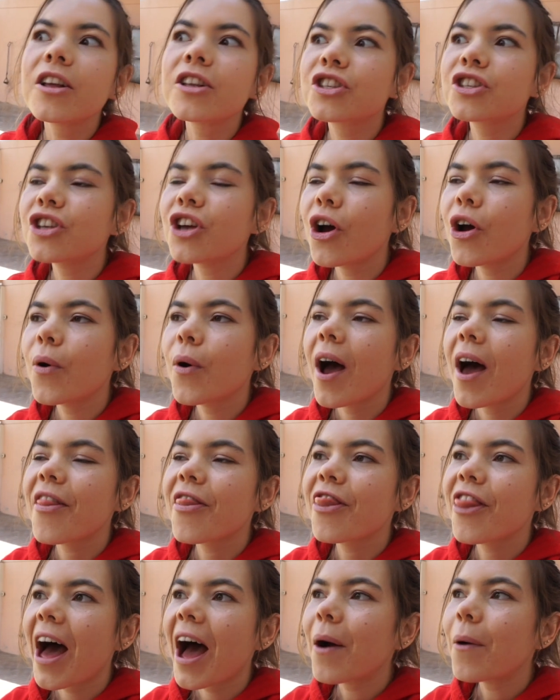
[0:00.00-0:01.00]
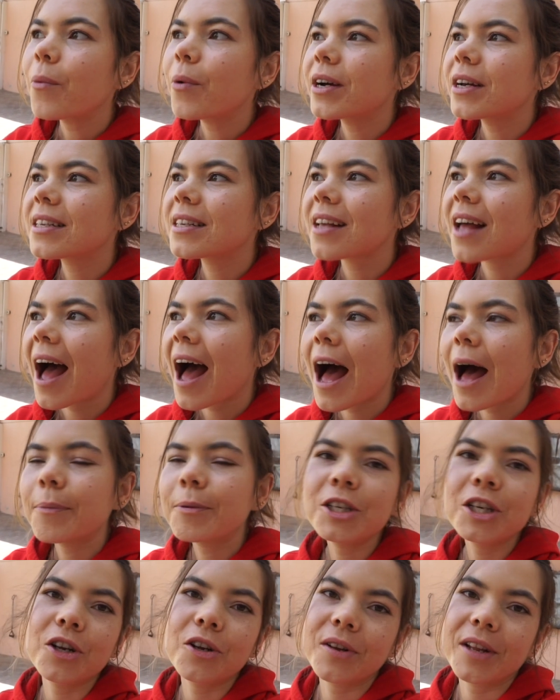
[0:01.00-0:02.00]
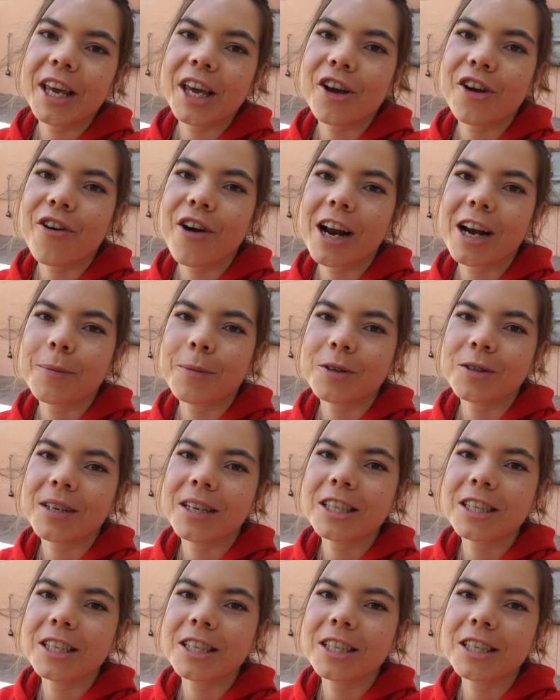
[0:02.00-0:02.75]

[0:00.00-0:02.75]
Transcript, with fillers: So that was absolutely incredible.